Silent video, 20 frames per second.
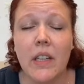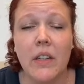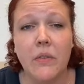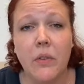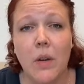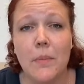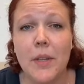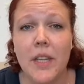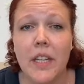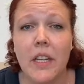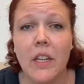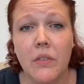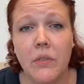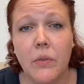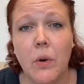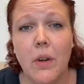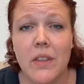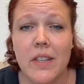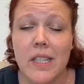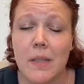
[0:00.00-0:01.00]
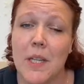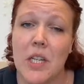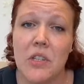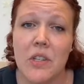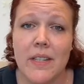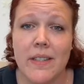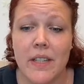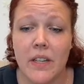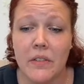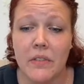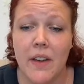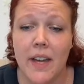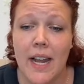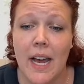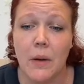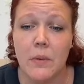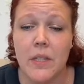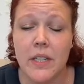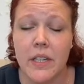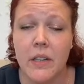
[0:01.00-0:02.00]
formulated the species they're fed
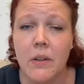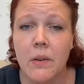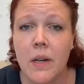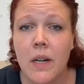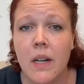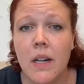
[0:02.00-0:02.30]
out to.